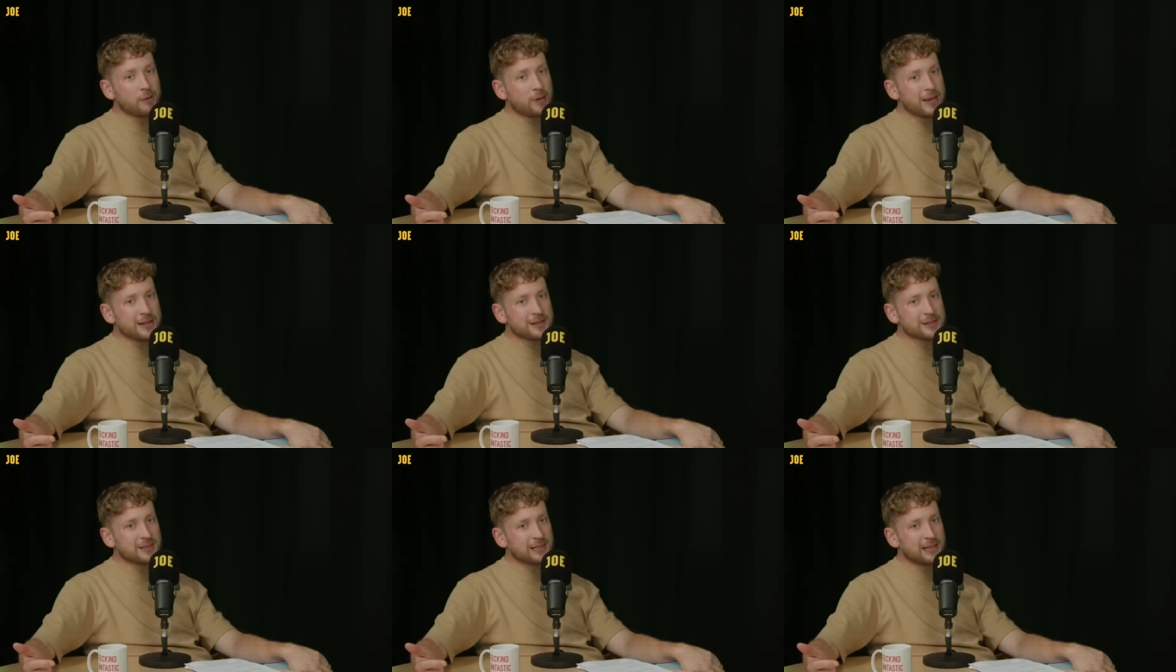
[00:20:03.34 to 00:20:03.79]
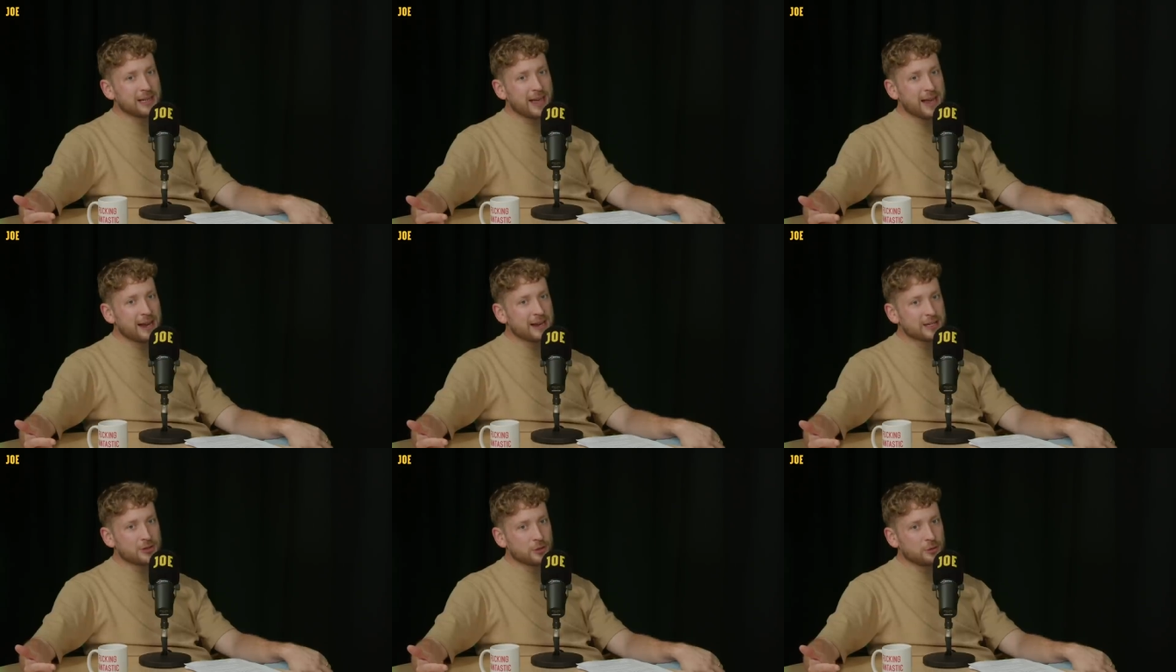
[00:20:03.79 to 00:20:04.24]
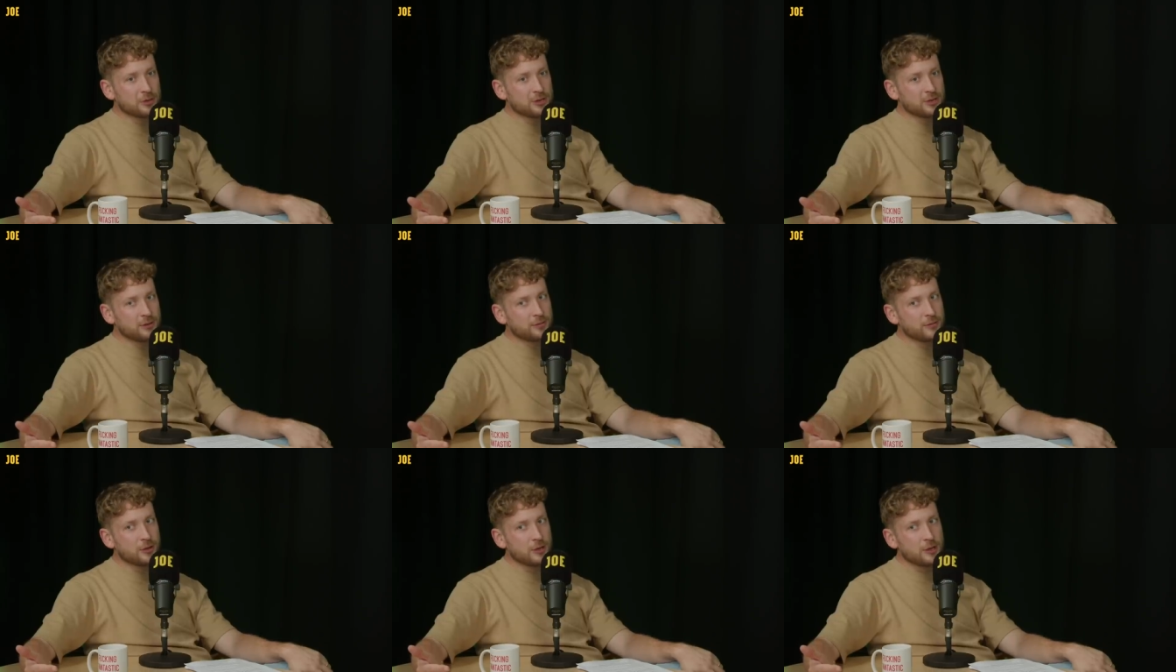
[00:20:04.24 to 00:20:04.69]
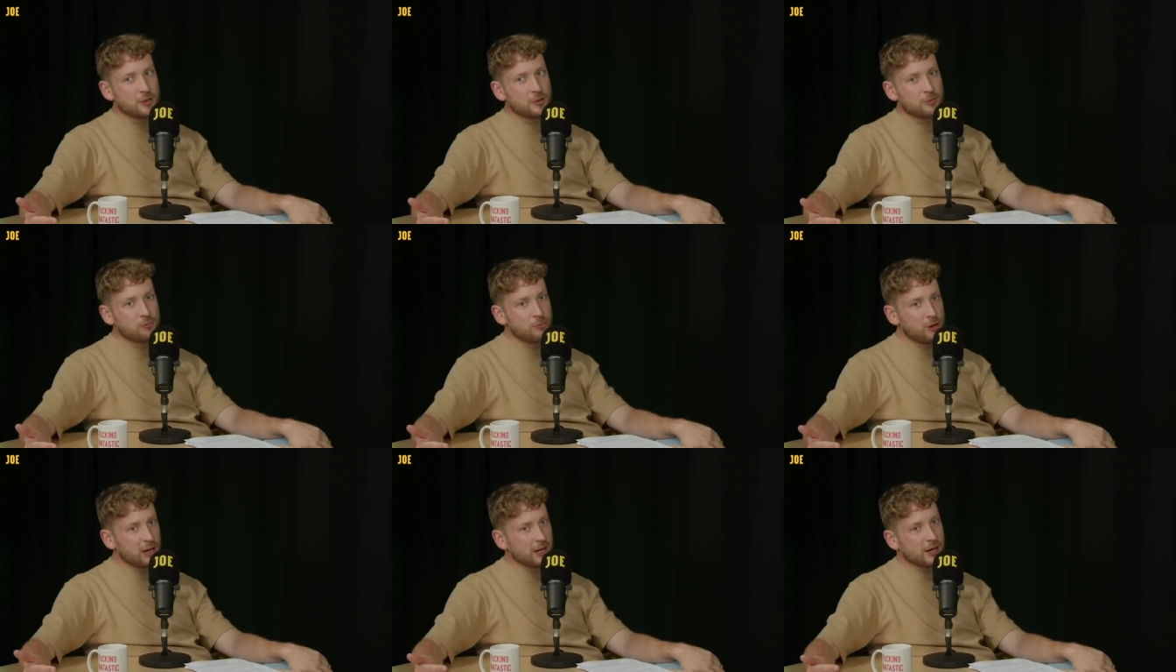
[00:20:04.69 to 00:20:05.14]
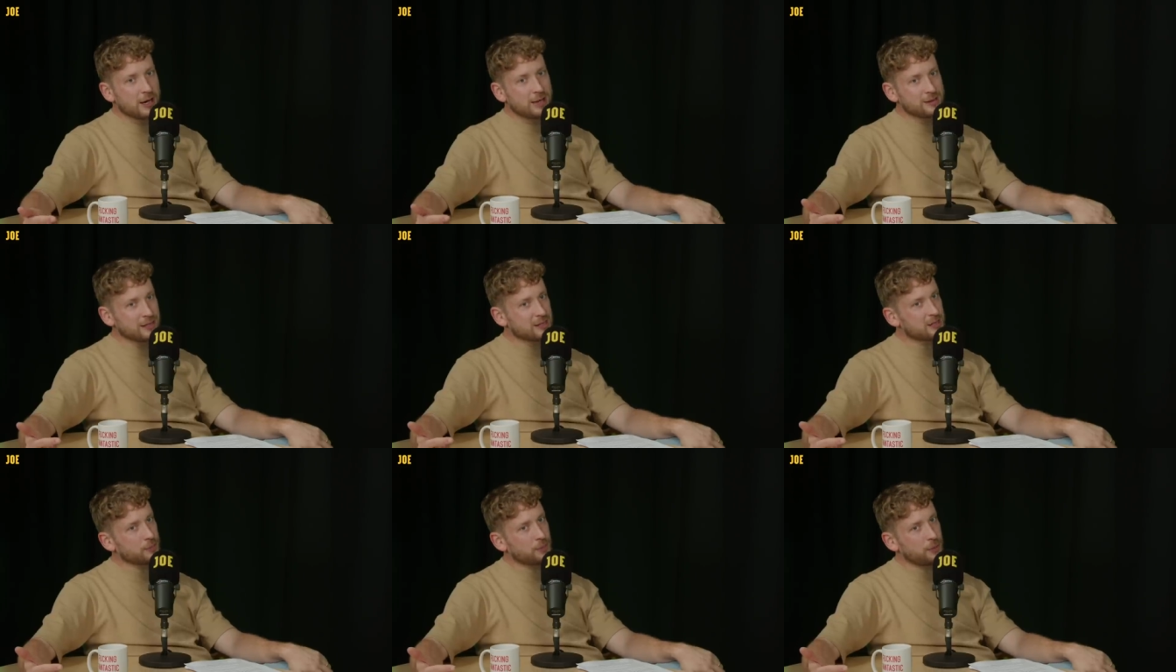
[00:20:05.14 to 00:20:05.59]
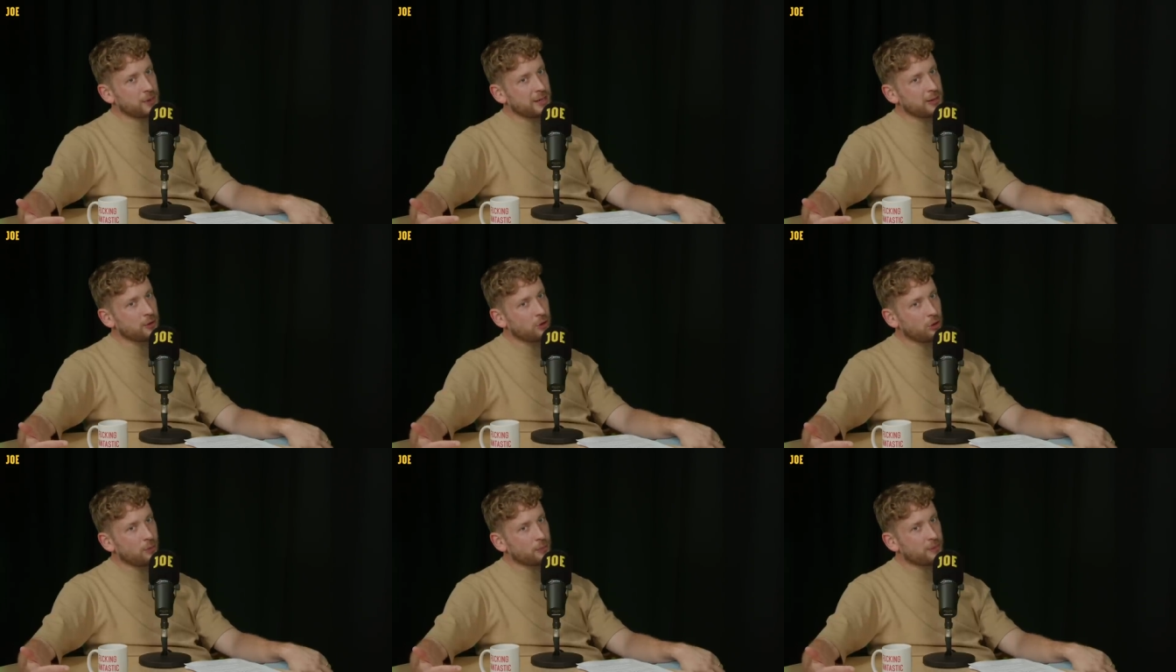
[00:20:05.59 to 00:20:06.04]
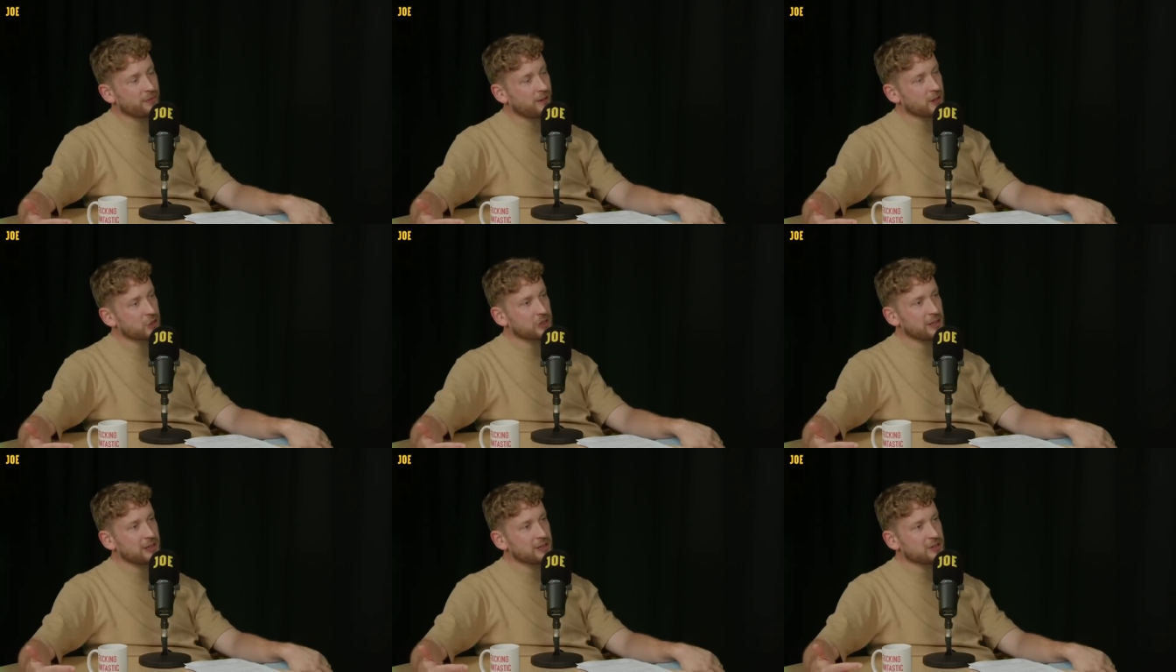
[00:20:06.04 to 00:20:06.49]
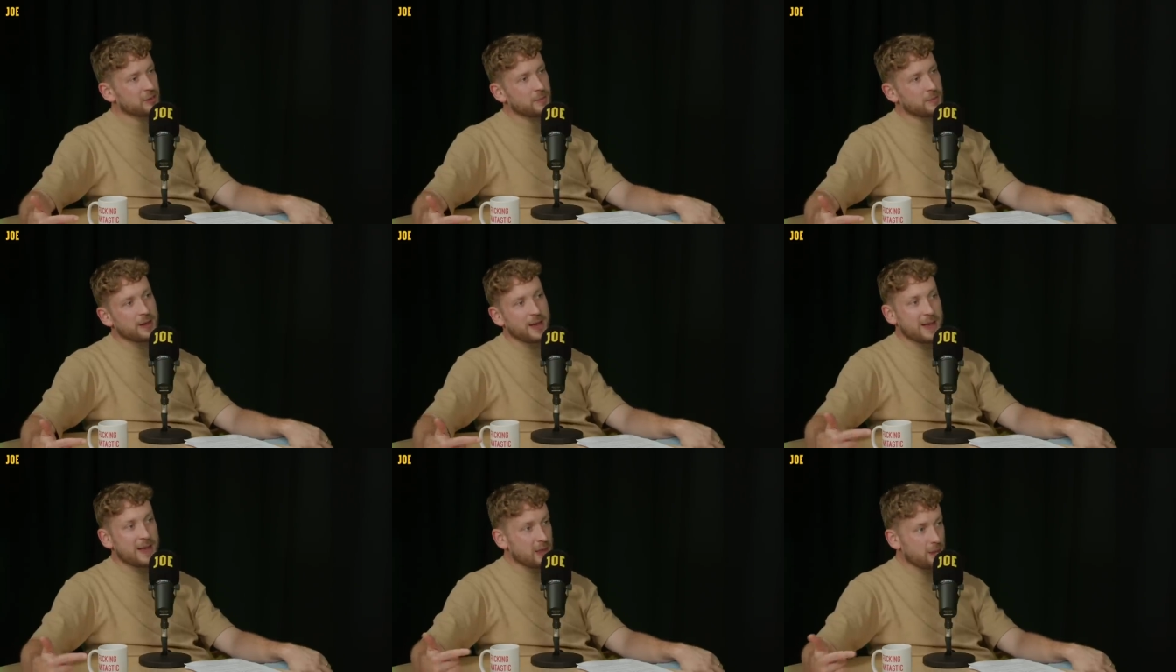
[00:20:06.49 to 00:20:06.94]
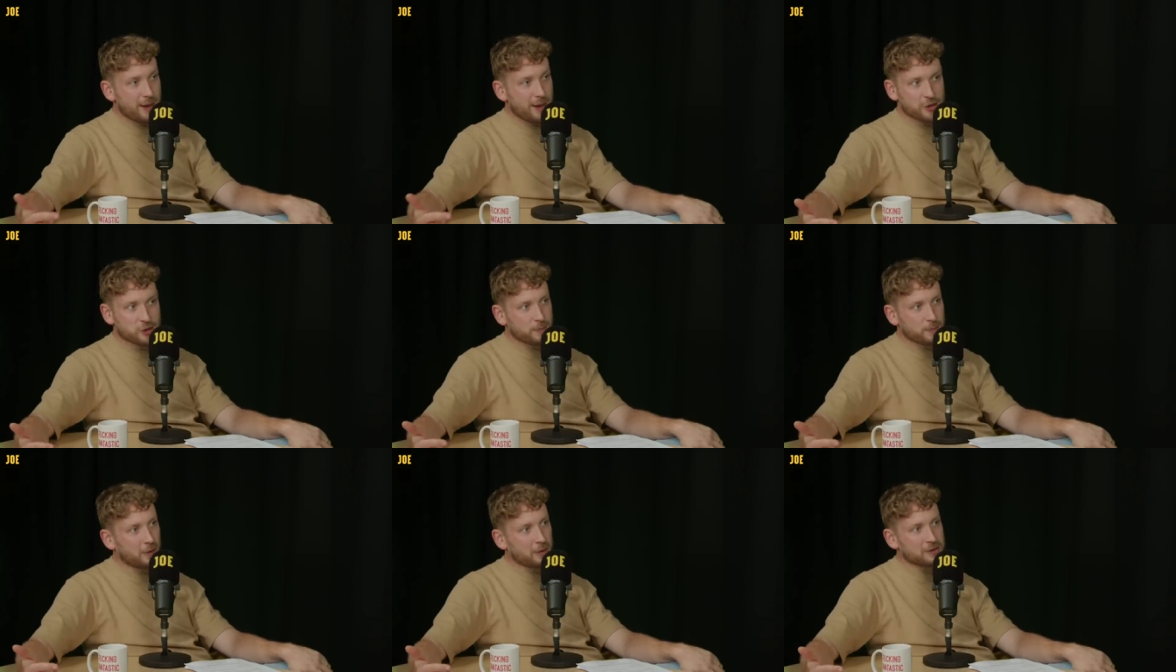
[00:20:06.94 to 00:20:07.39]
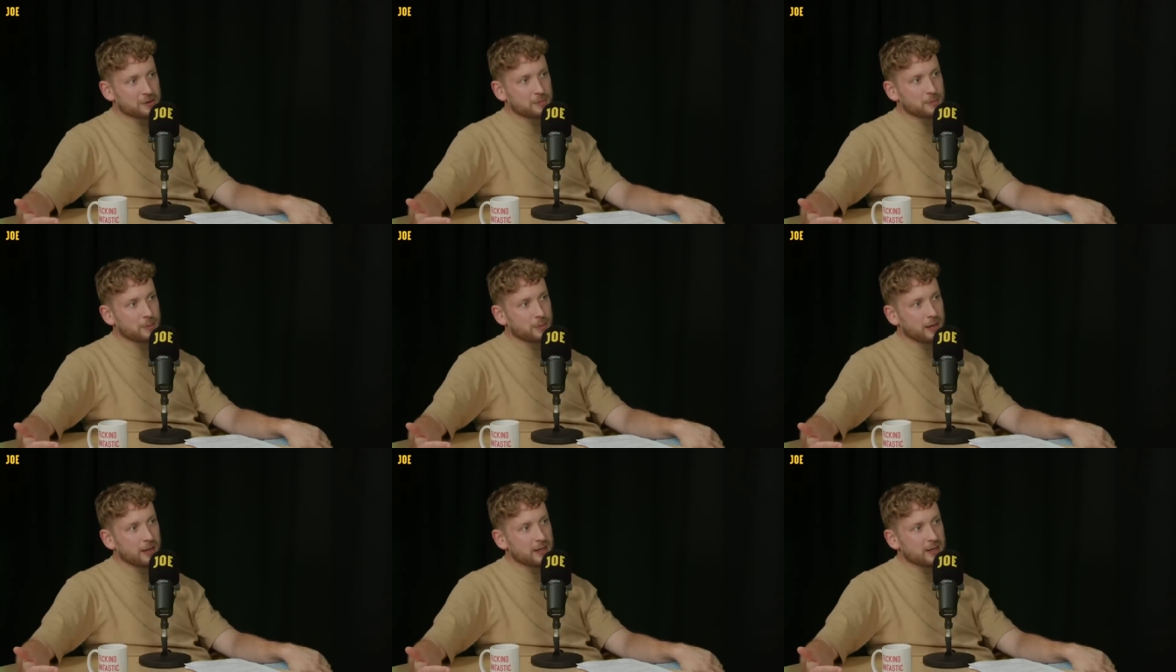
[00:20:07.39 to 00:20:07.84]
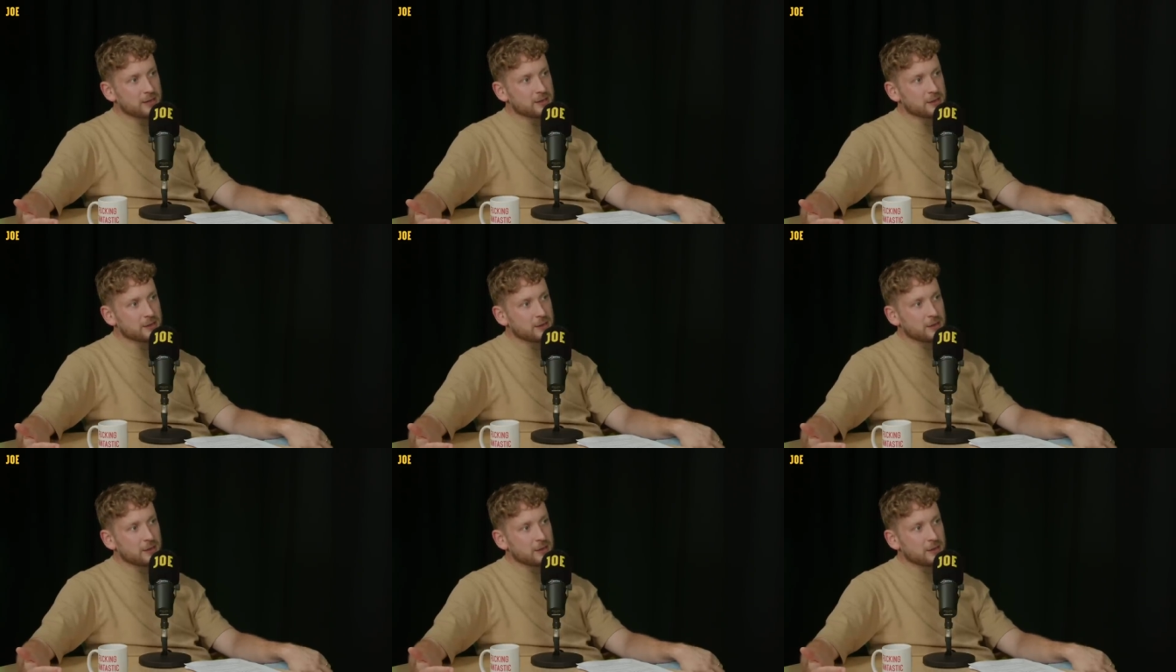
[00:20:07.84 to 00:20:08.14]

instilling any sort of rigor, discipline, or professionalism in the Metropolitan Police.